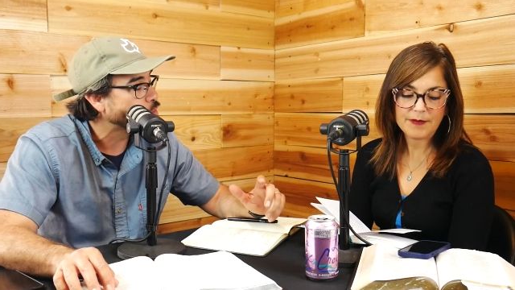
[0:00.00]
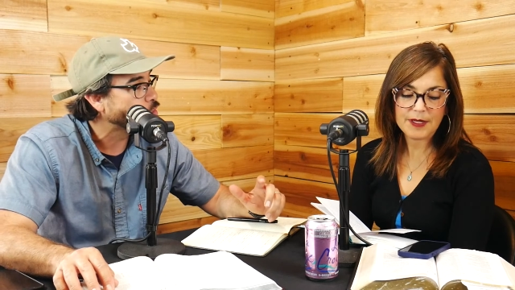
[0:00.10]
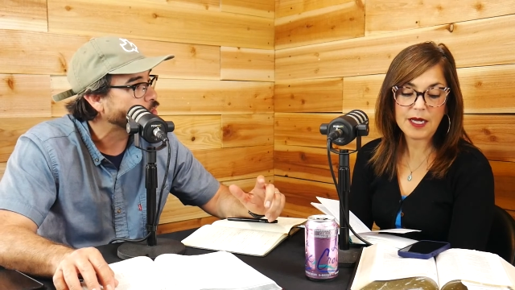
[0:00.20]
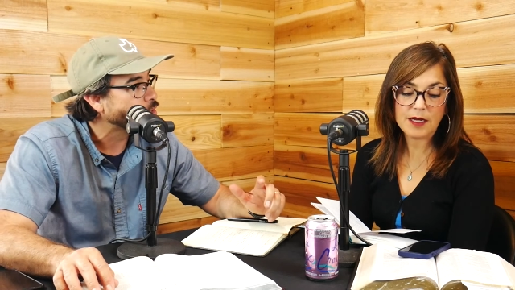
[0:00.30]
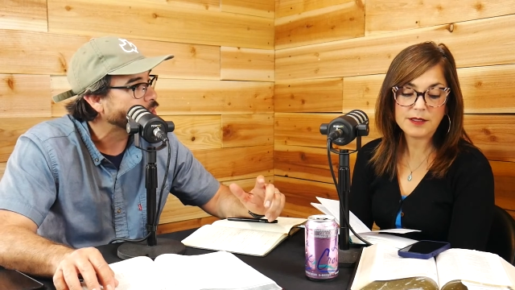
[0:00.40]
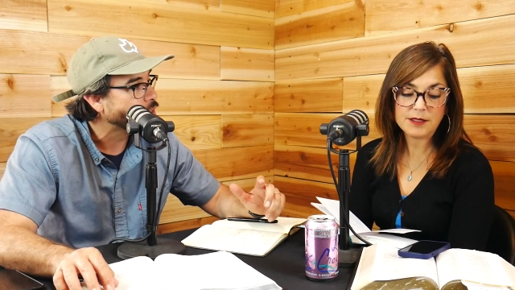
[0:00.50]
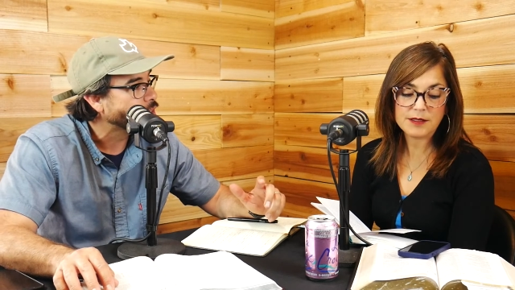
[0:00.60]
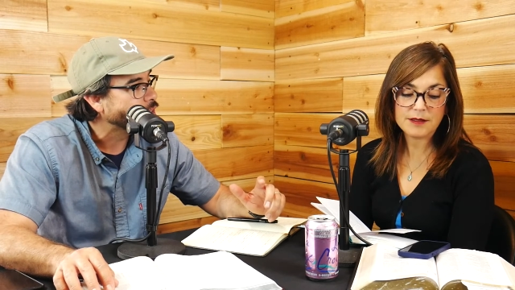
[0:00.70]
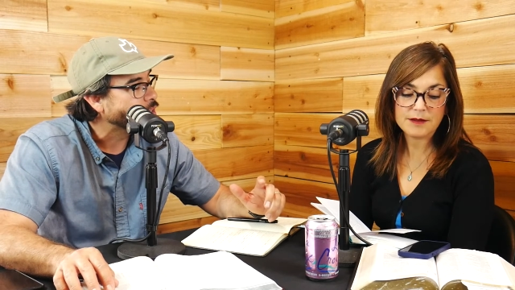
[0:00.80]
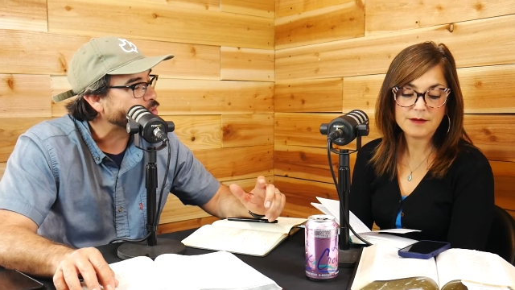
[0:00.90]

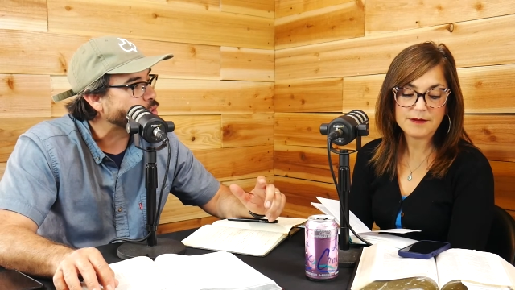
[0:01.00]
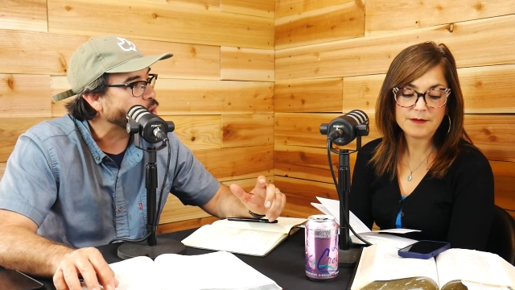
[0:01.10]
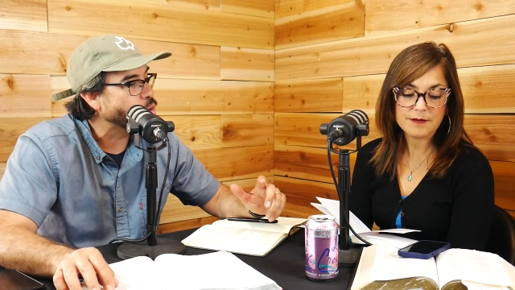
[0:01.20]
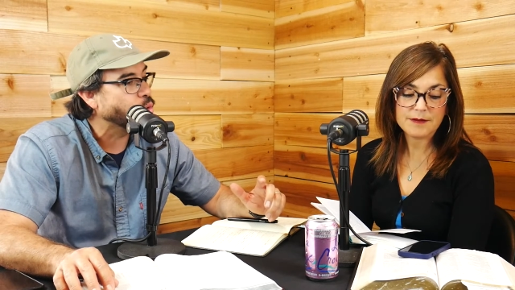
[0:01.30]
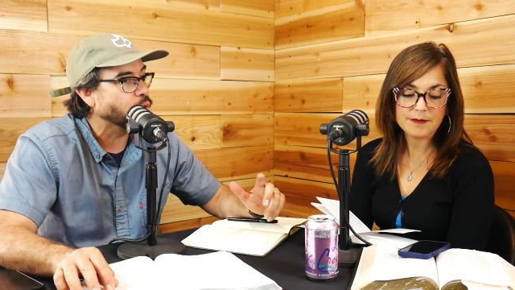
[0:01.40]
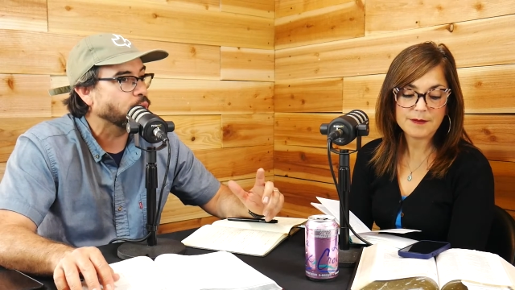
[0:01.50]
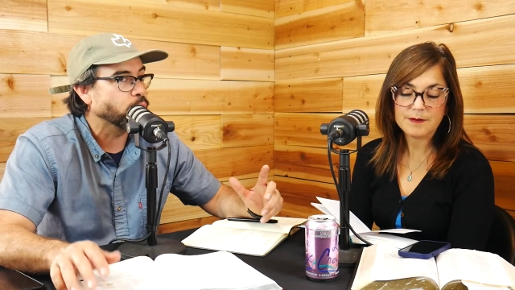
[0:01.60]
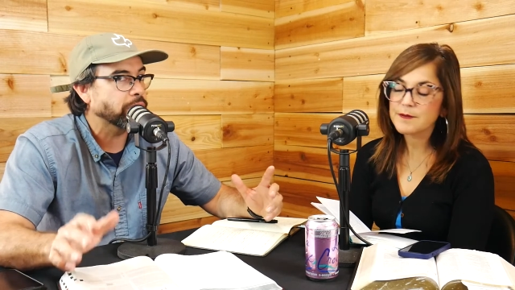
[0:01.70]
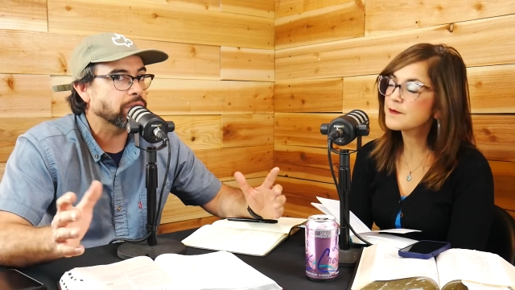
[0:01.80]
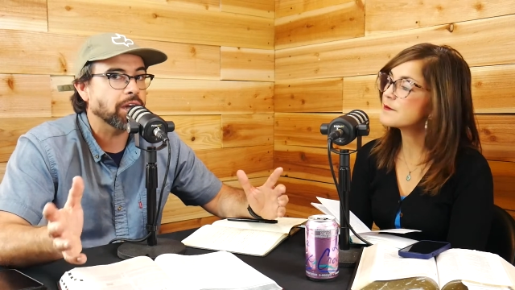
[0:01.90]
Speaker 1: Yes. So
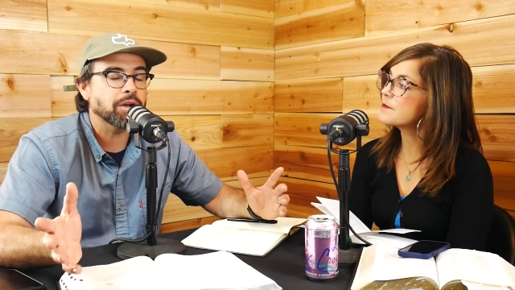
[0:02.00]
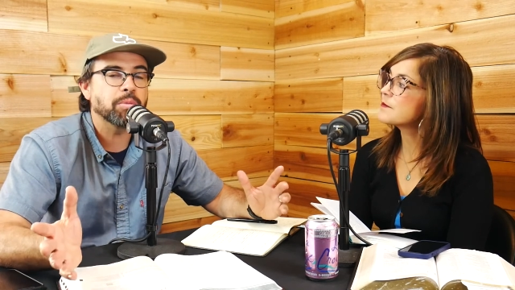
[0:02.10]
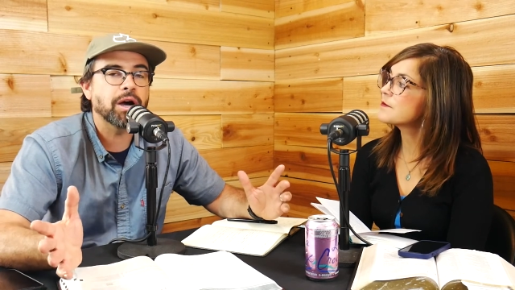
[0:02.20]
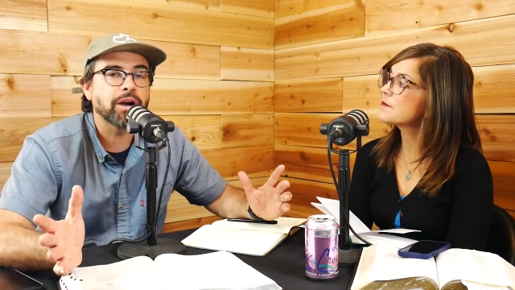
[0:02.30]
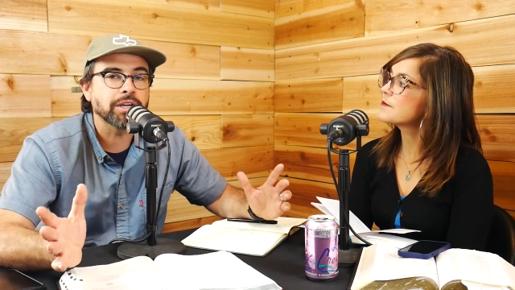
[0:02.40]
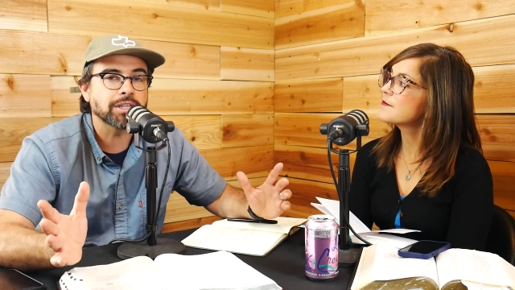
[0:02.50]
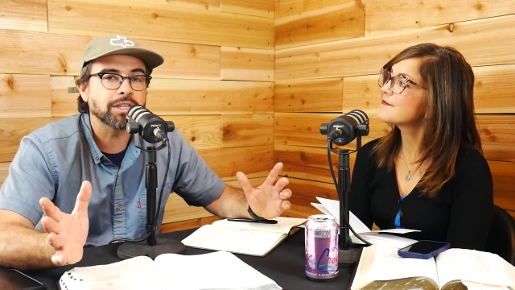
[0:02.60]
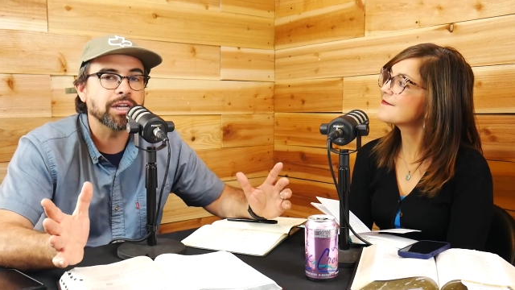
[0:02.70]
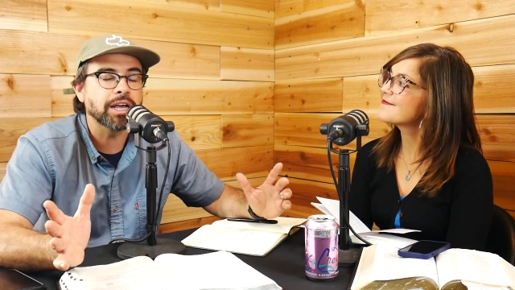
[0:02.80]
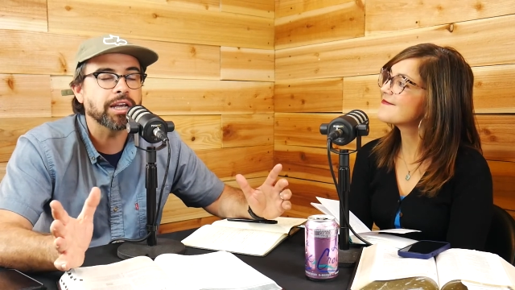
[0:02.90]
we talk about
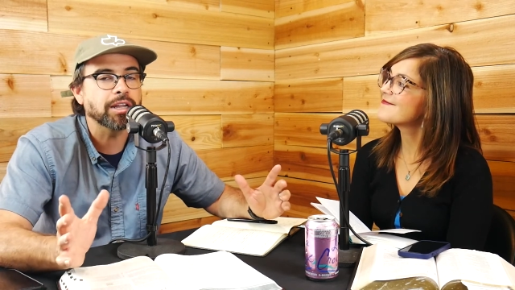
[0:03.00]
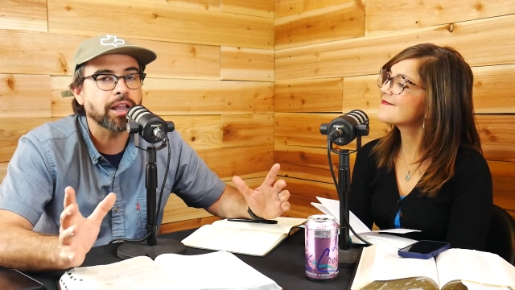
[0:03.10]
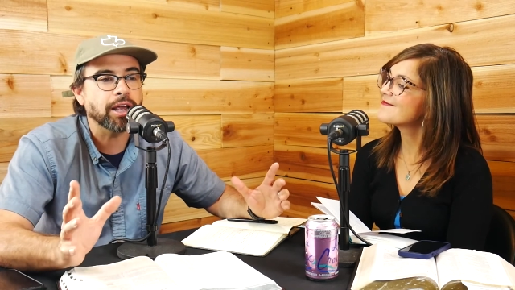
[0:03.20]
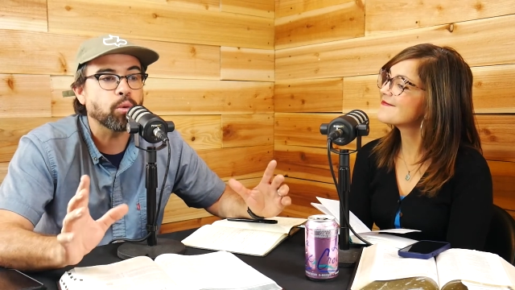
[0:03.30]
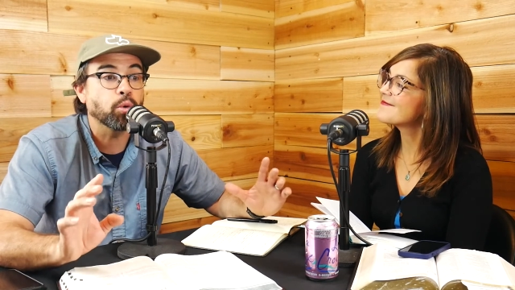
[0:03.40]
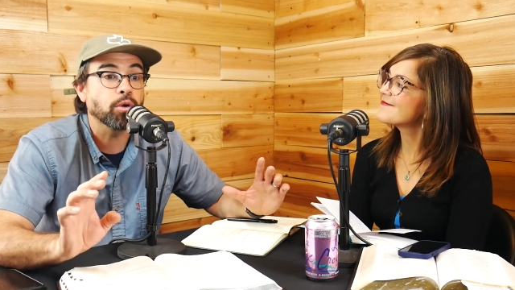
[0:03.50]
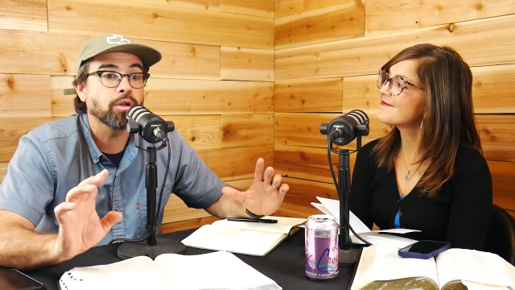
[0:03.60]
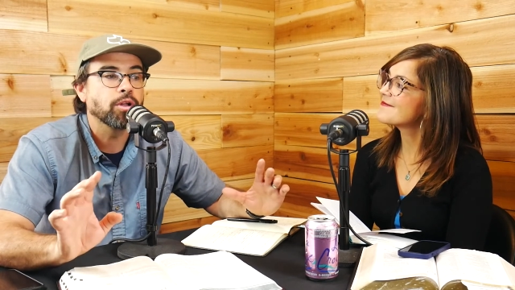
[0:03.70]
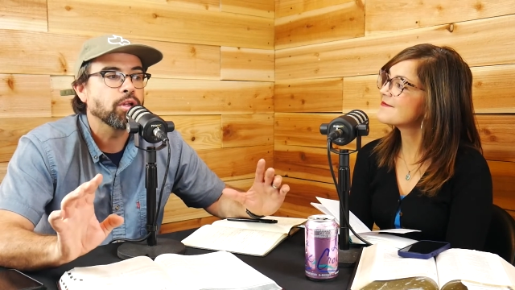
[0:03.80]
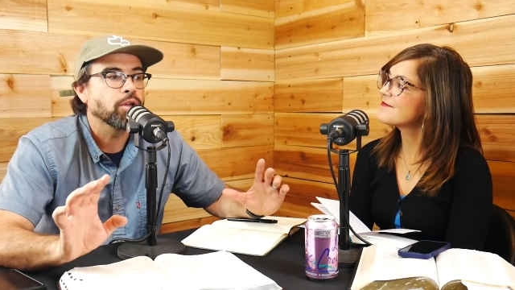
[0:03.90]
today, like we're
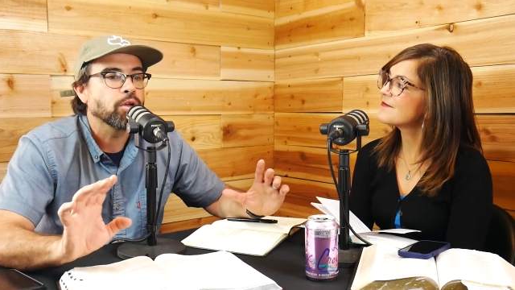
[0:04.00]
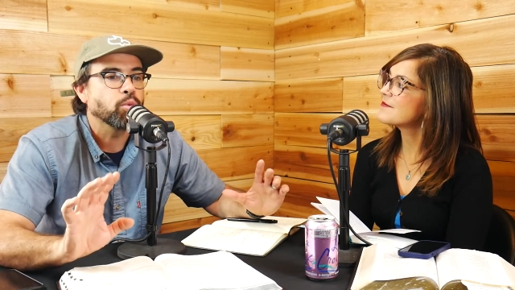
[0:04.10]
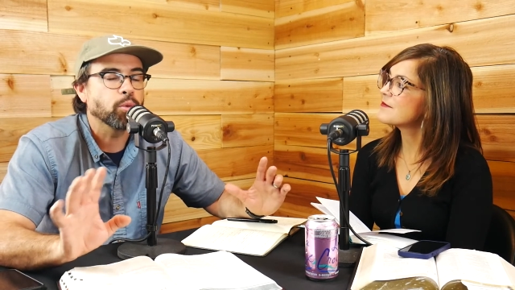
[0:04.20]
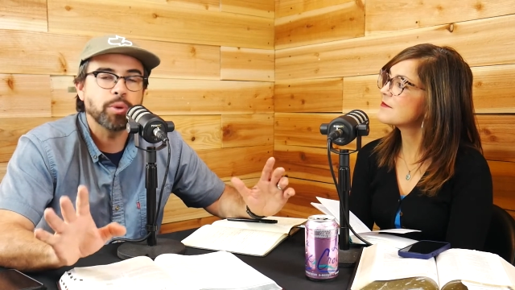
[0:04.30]
we're